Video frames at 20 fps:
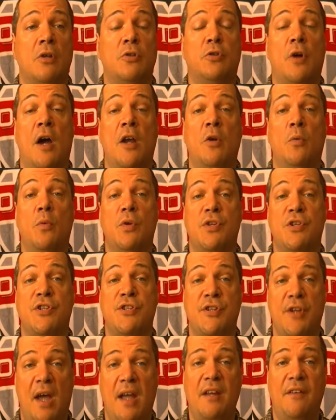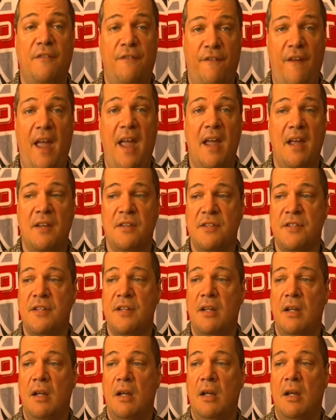try to incite
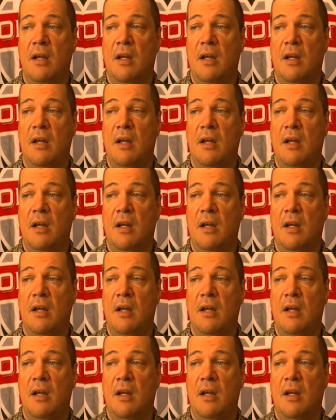fans,